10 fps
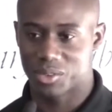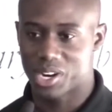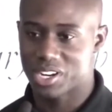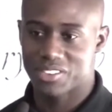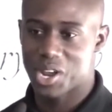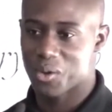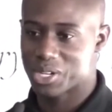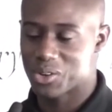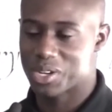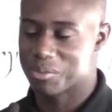we don't even know we're
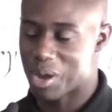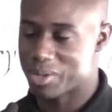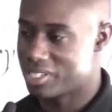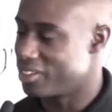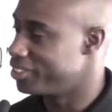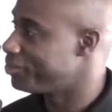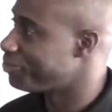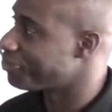doing it, but we do it.